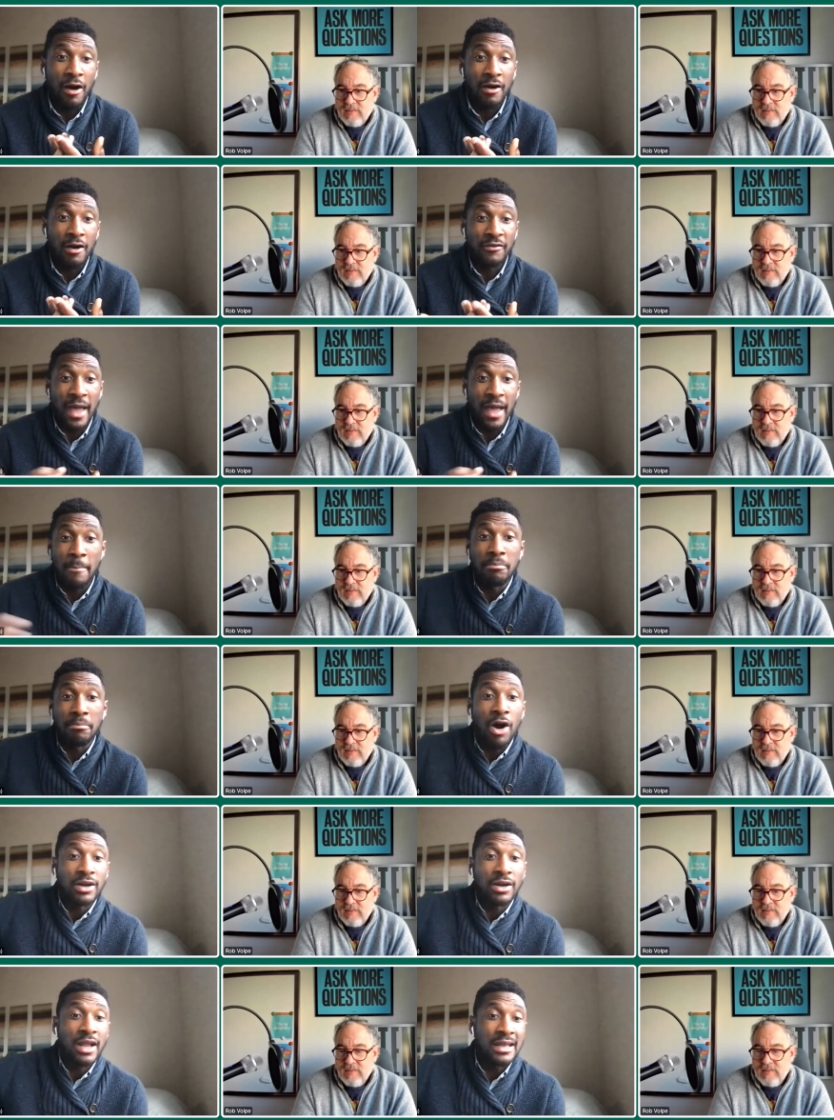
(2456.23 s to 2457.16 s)
Speaker 1: of a
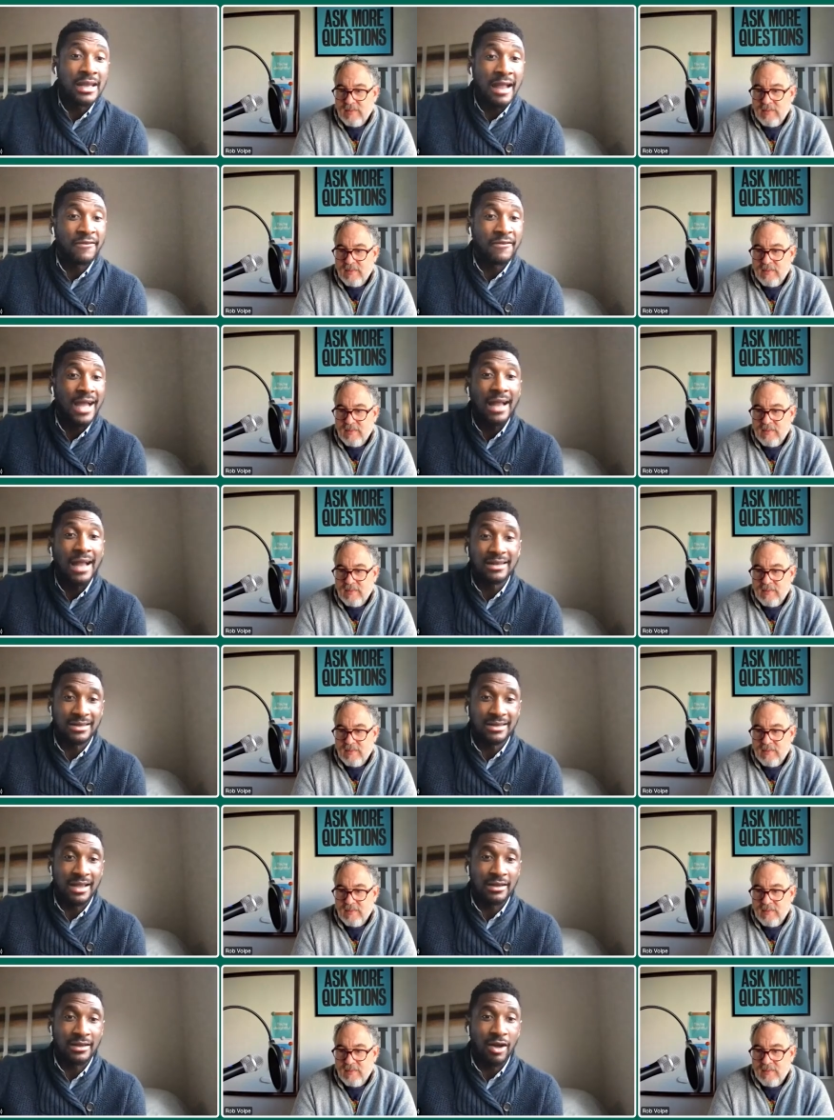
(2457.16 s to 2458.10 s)
mother in
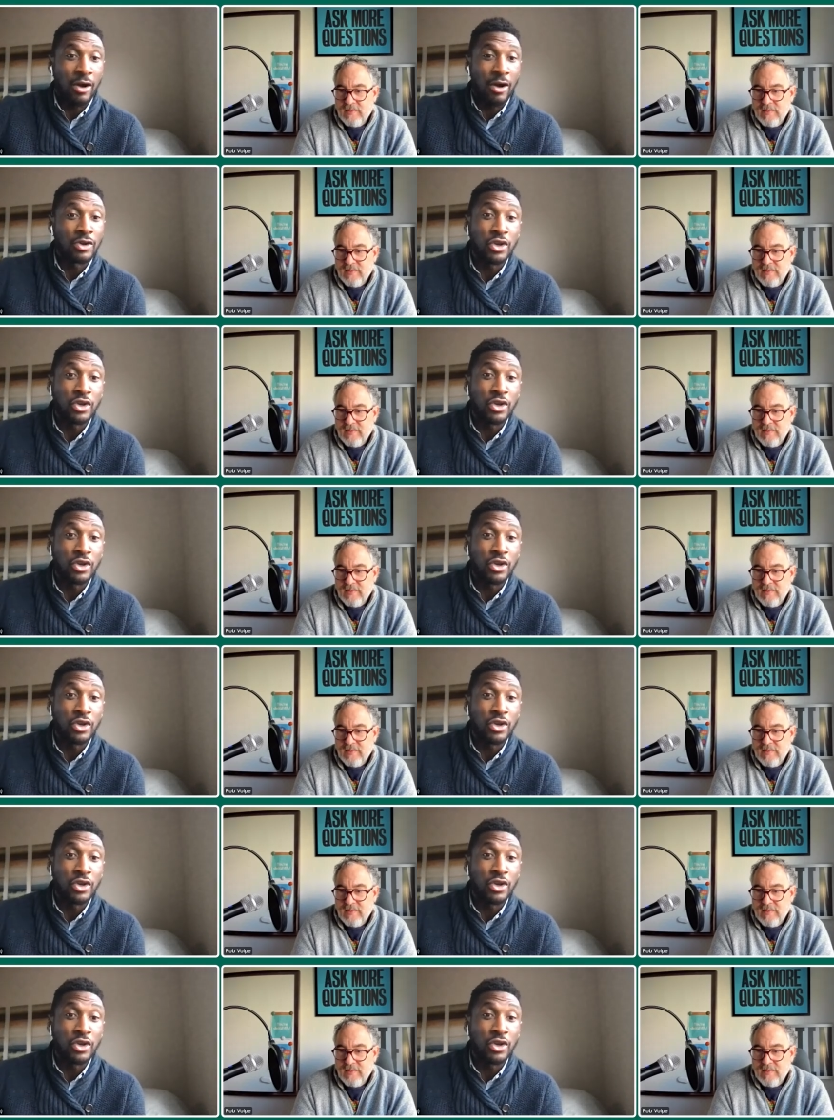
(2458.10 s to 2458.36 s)
Afghanistan.